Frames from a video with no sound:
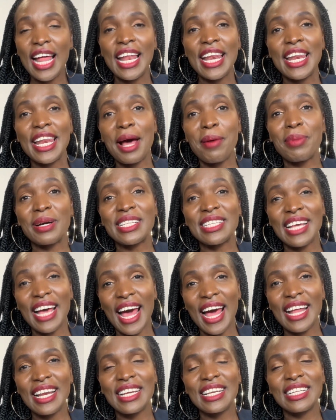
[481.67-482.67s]
Number
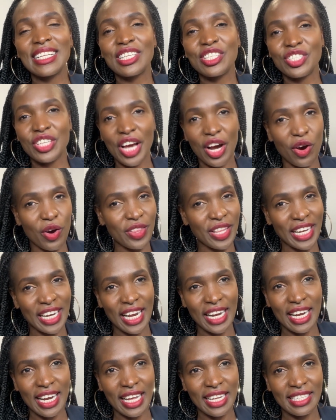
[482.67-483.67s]
10, check on the
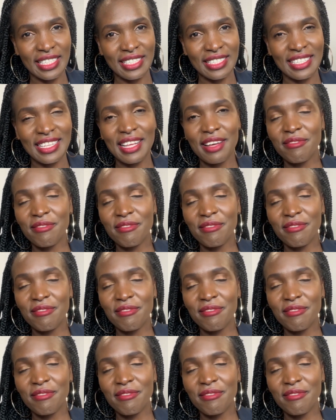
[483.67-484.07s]
deadlines.